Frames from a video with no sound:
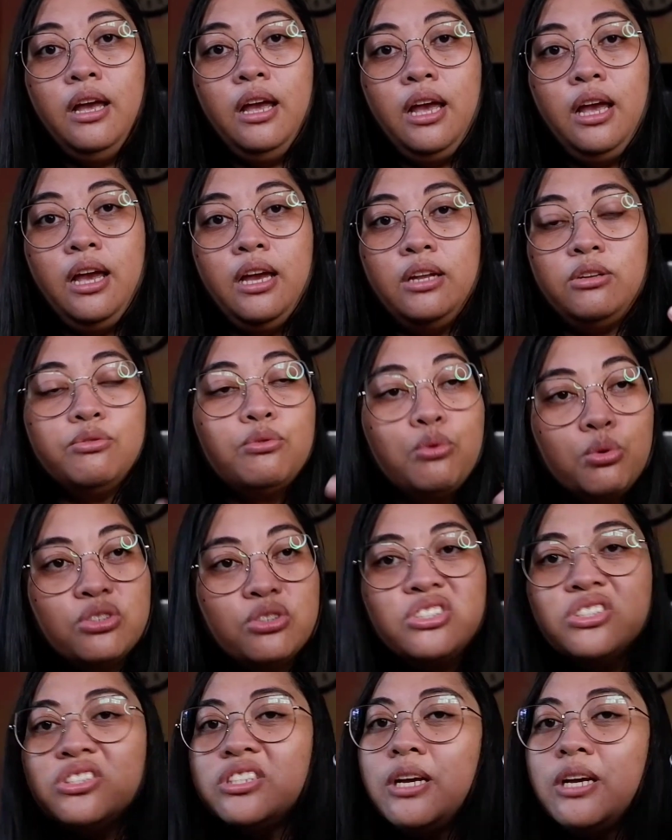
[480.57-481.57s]
and of
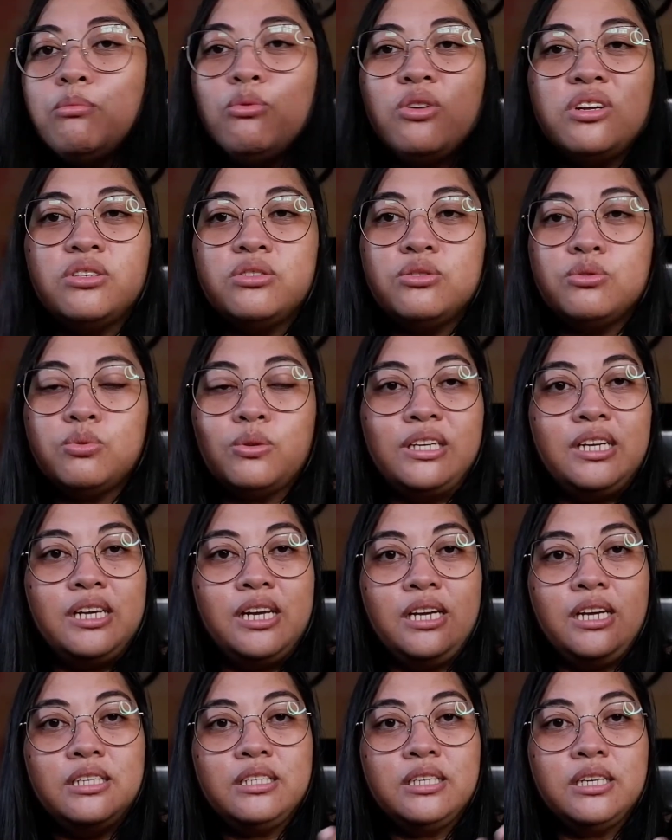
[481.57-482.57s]
course the same one,
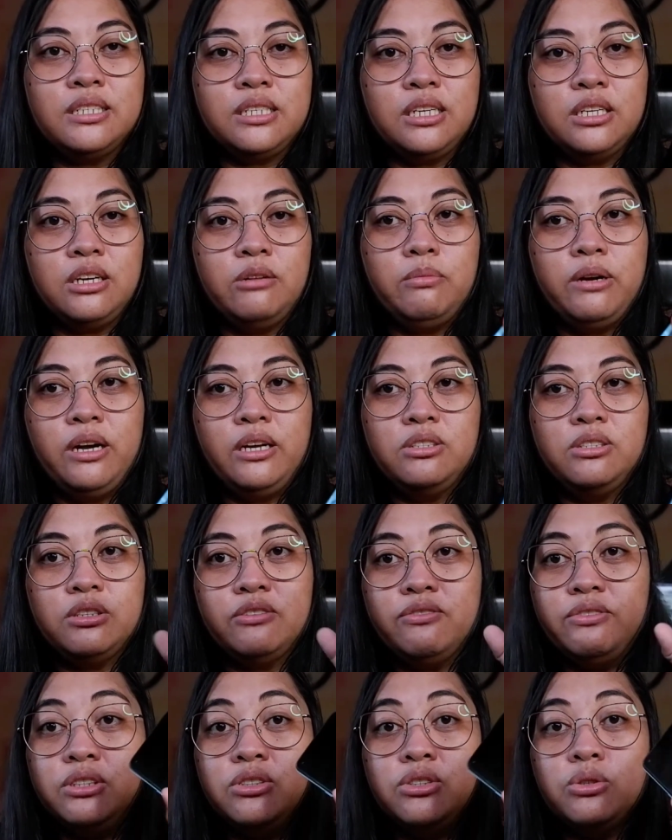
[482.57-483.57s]
28 gigabytes
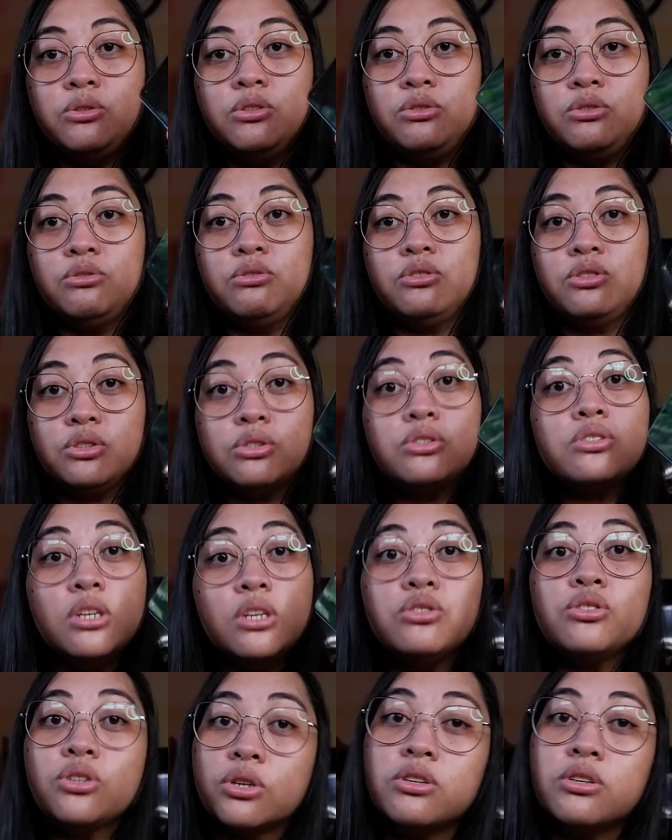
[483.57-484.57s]
of
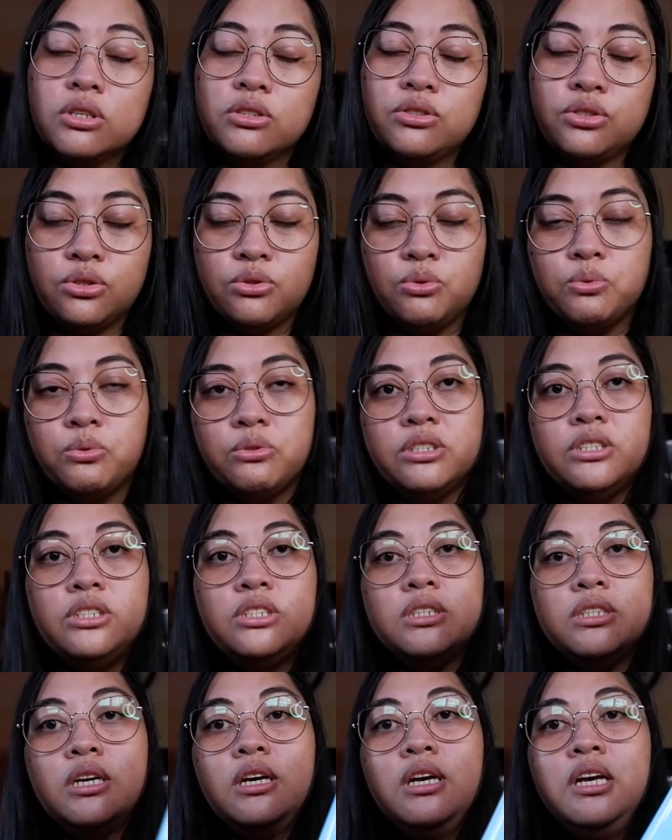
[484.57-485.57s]
internal
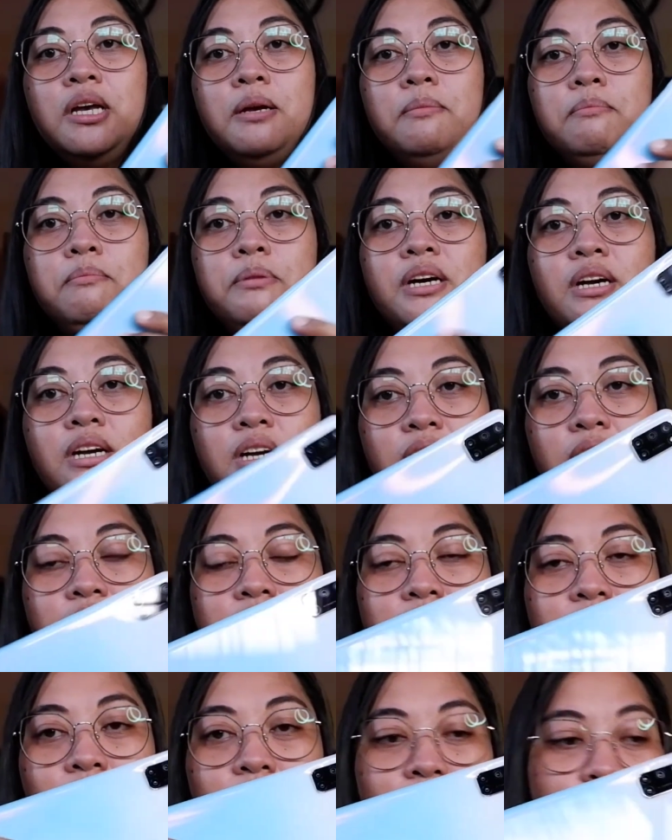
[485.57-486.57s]
storage. But the